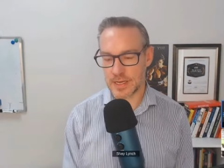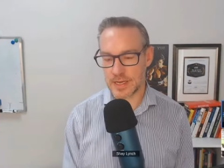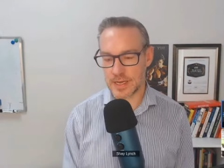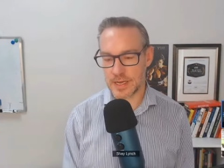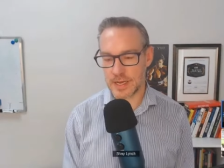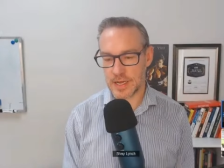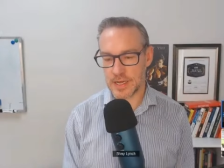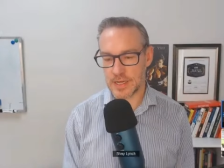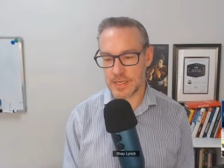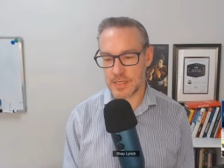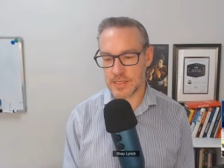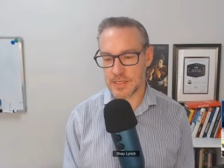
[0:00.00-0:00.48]

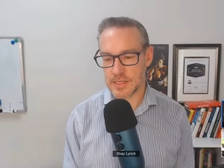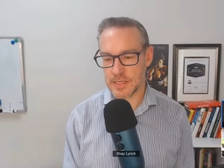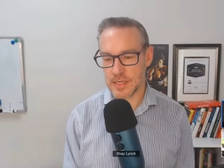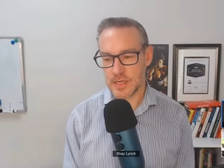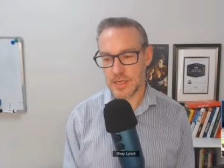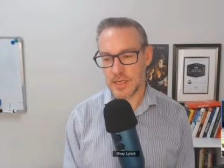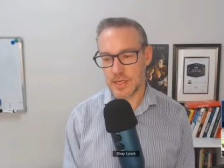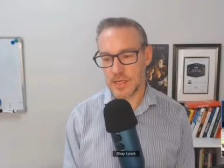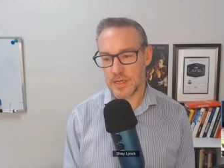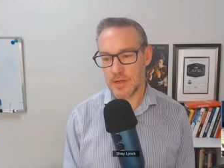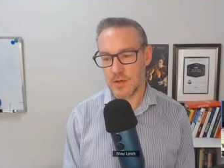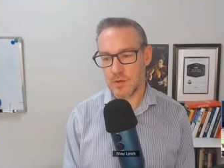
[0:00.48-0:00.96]
And
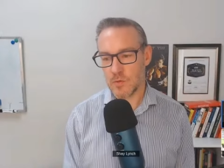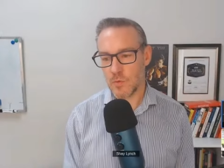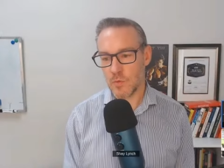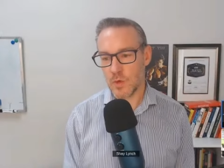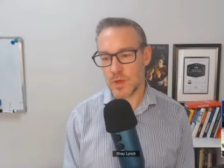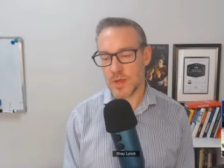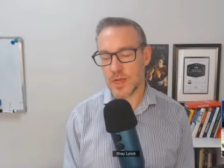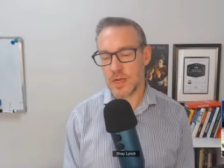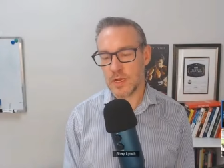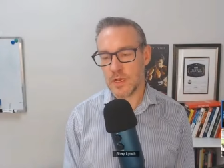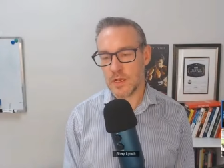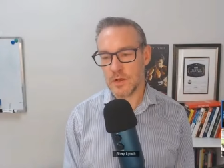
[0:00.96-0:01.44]
what I
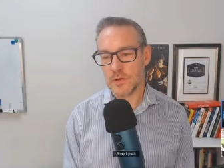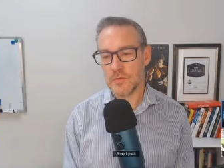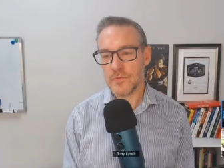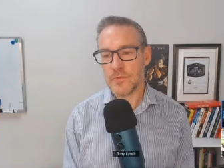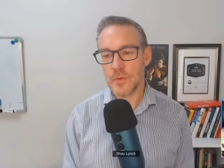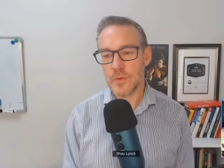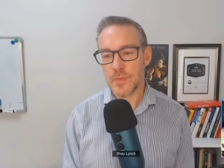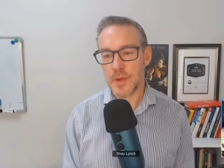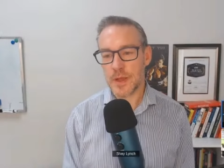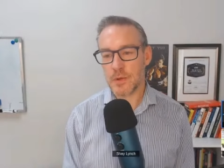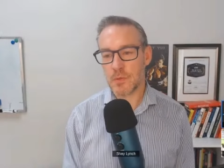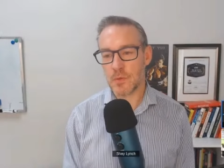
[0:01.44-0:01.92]
love
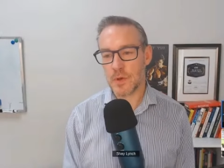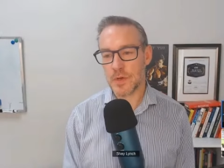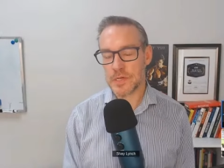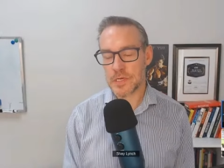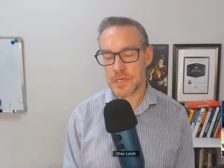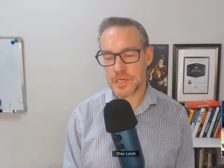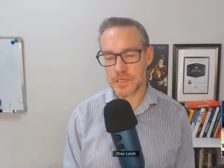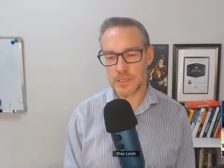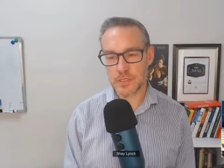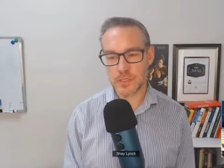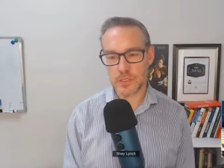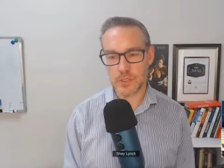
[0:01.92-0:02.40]
about what I
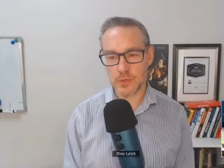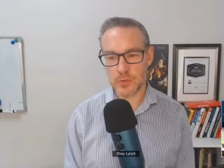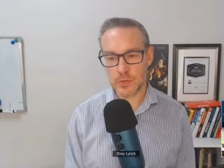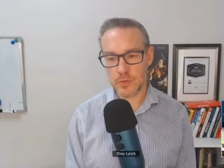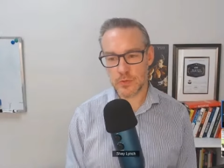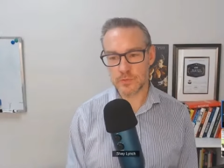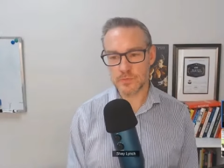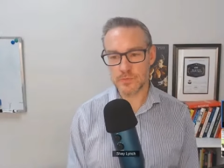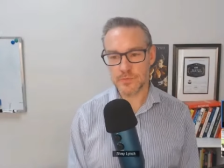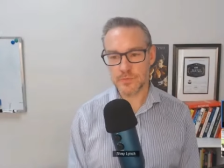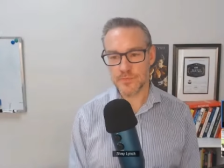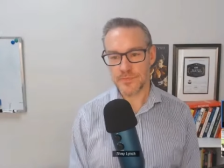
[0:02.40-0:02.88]
do
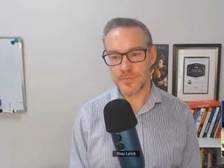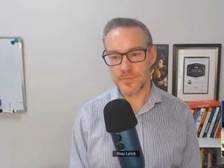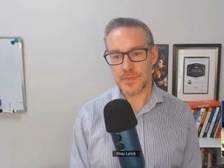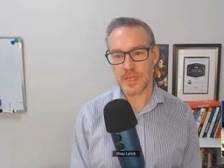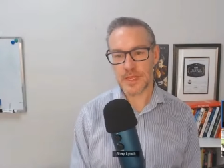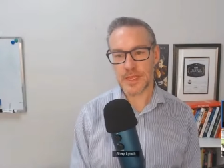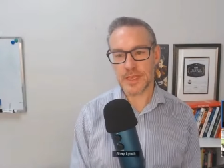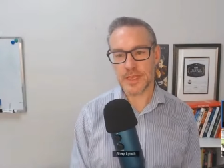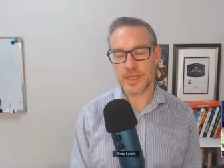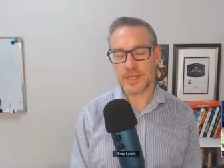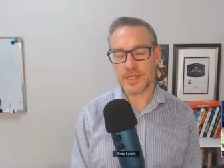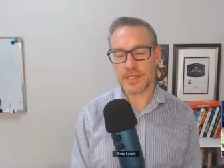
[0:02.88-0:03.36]

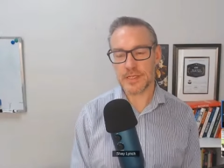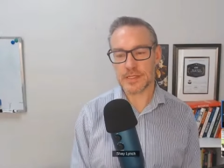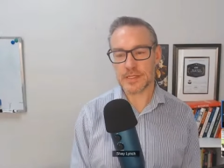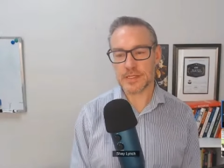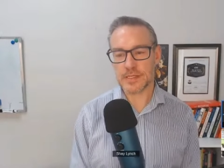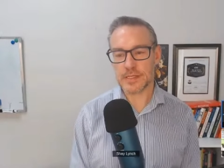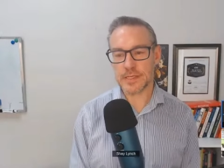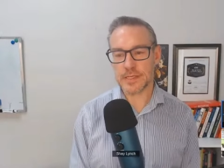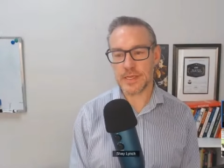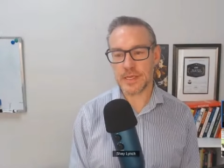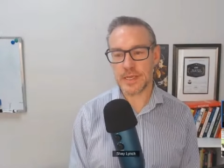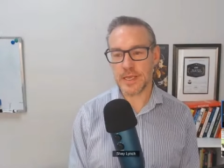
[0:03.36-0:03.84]
is,
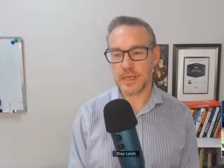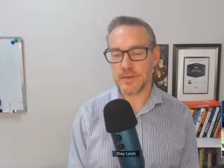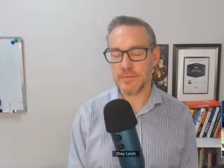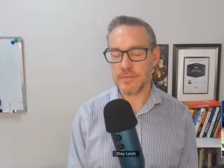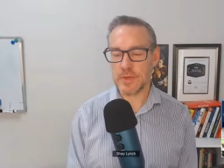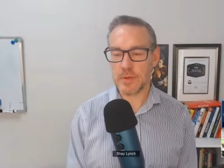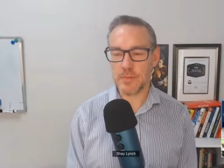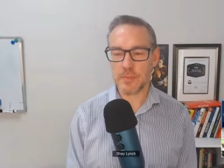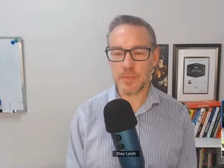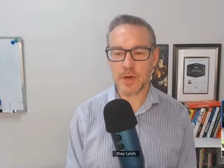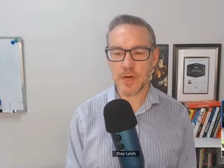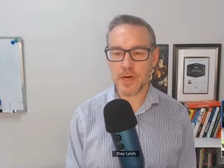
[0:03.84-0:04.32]
even a
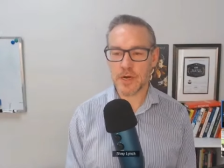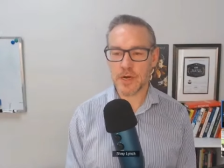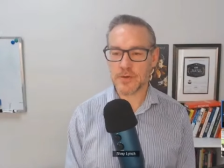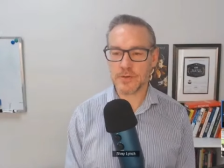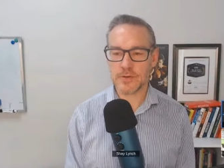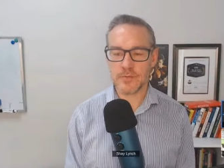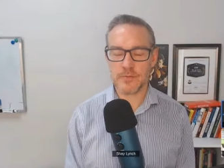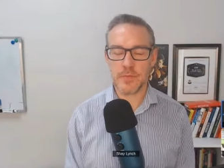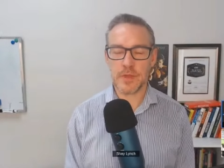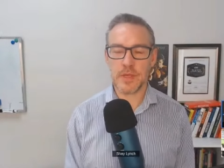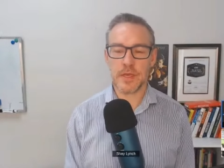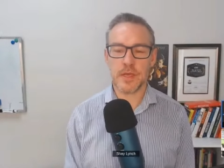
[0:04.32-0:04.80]
part of
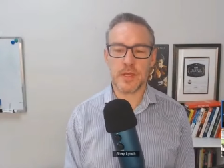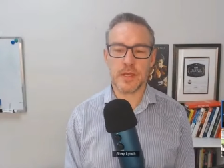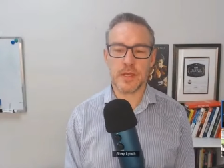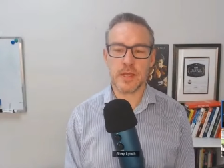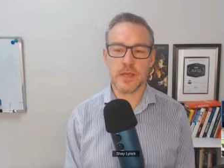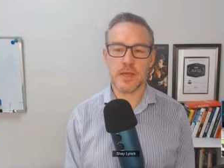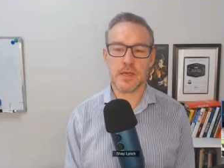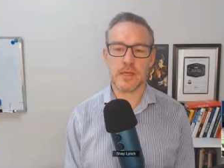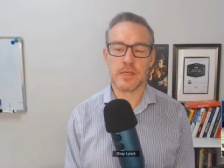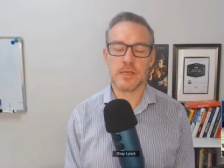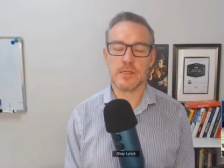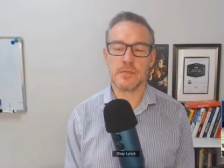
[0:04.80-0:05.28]
me
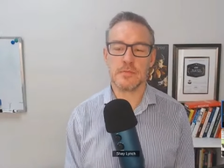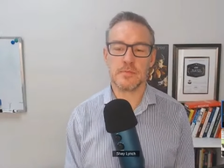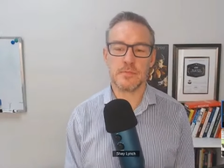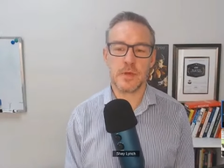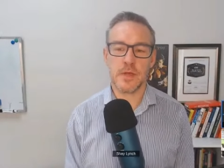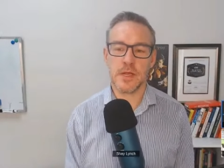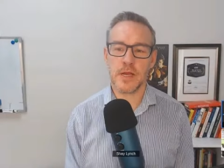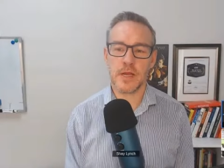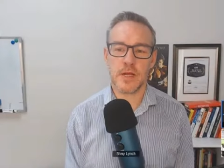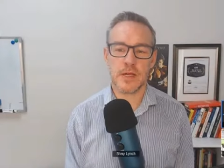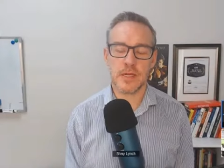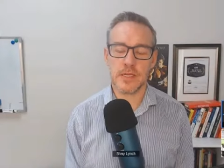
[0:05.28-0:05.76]
as my
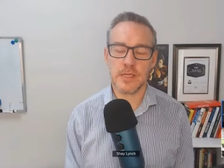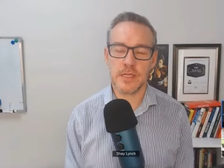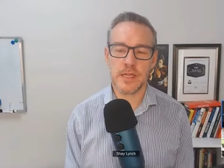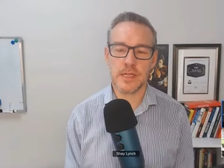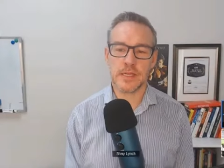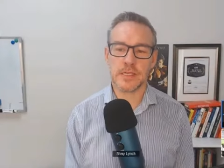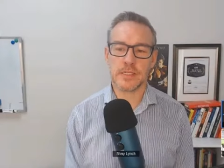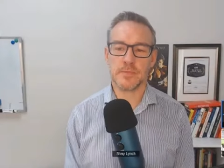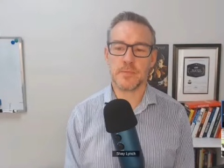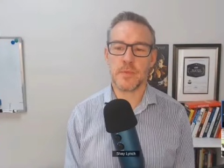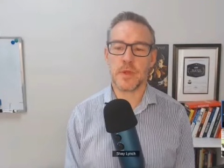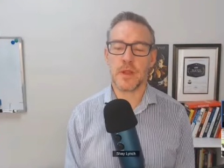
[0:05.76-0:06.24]
early days of
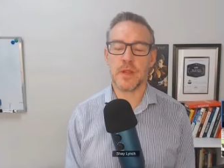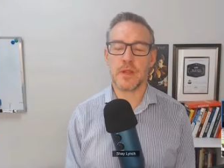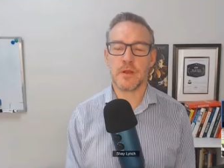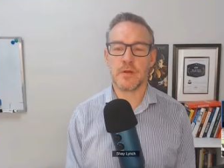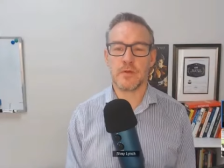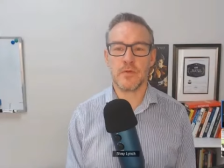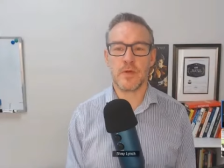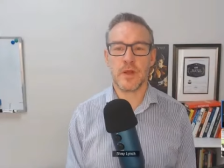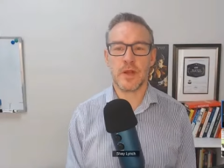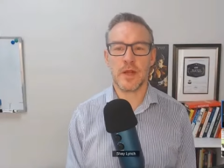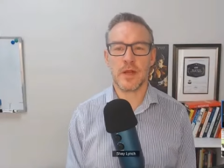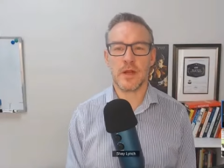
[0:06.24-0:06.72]
my
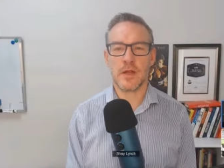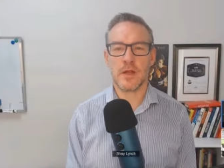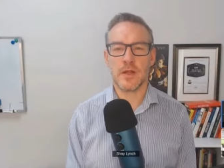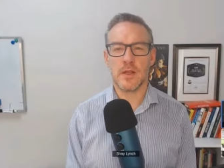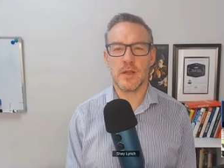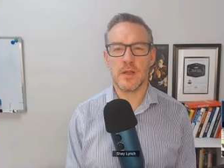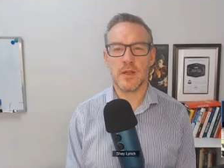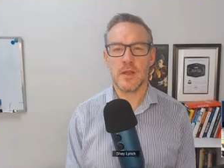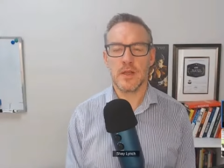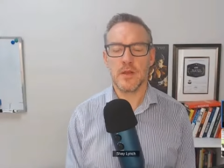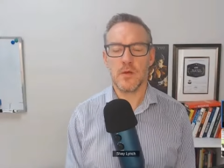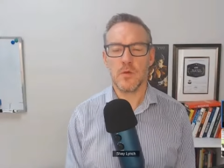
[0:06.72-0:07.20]
career
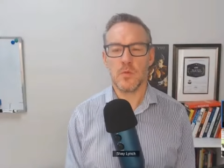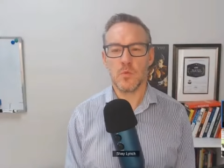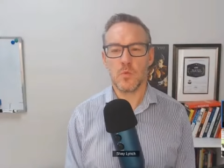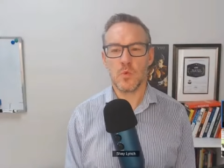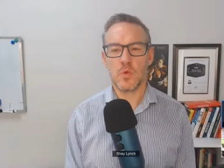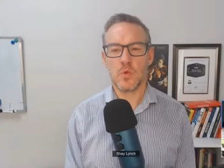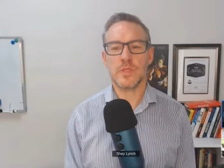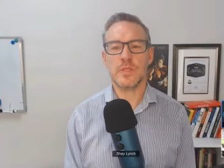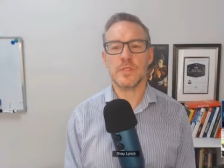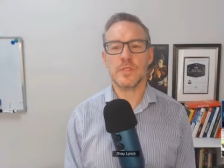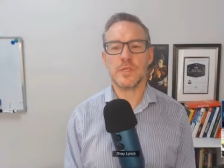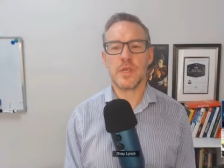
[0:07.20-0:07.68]

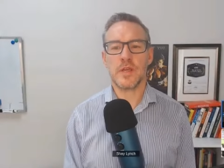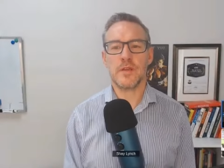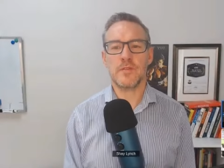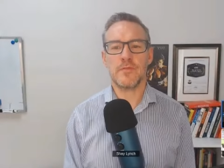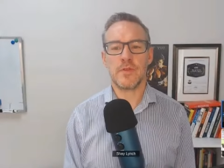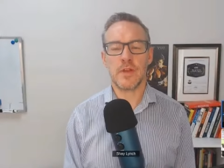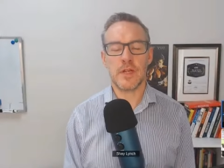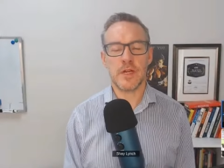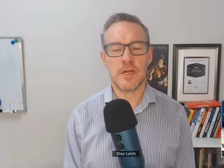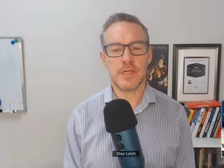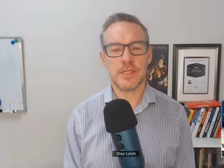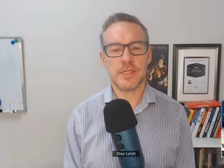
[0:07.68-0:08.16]
once I've
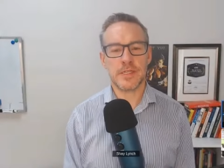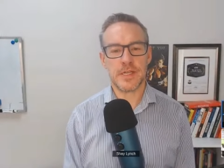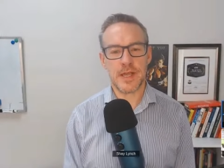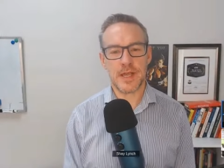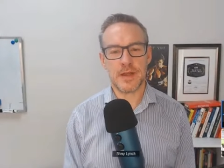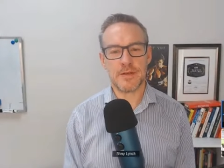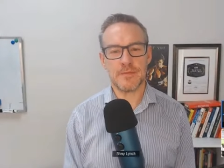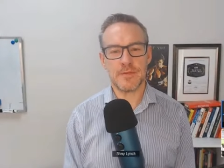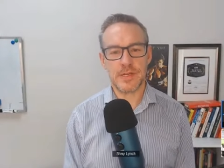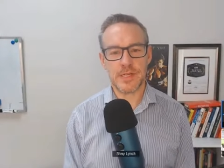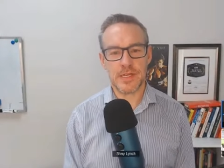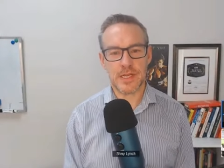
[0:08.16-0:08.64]
learned
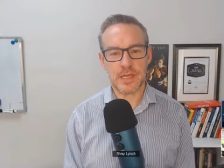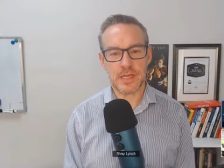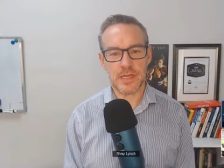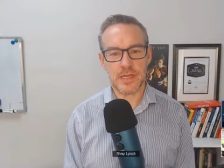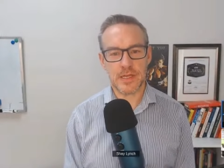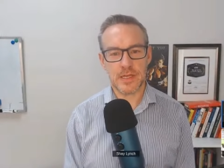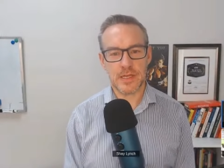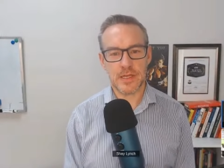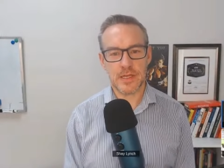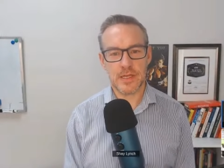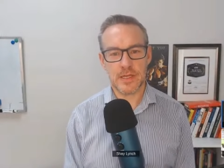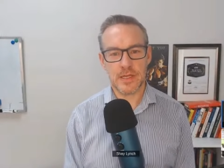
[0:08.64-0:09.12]
everything,
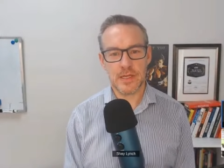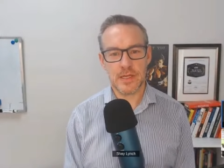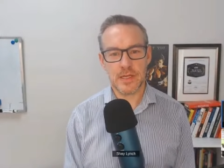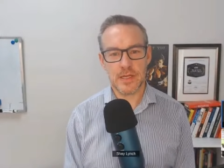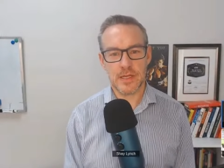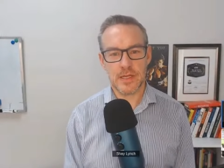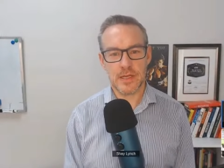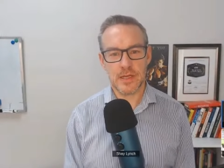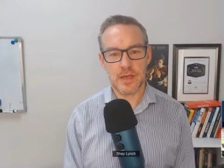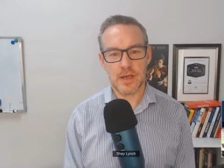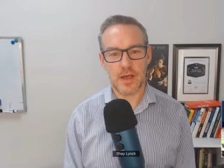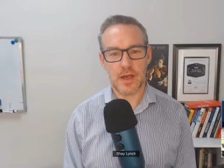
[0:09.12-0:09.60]

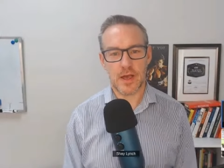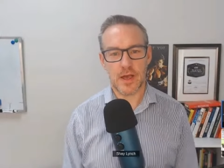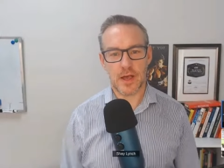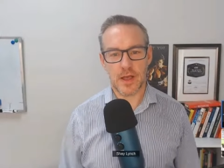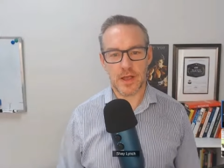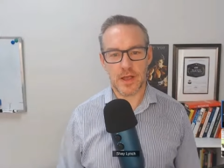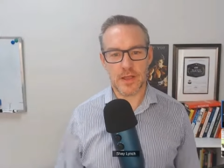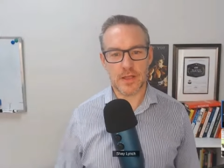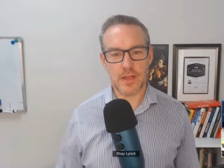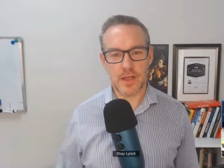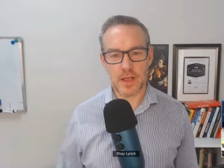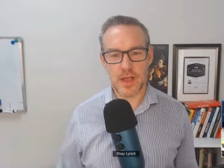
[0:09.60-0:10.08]
I,
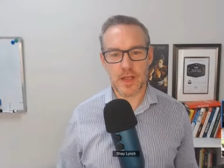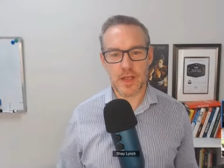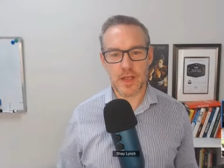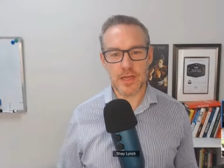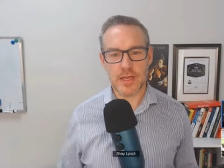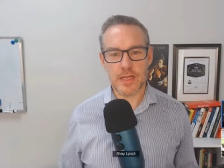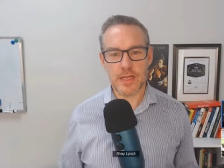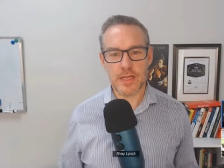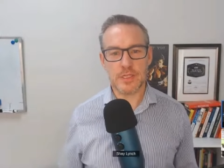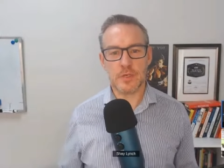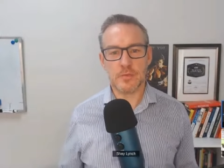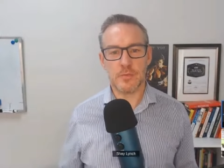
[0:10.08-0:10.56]
I need to move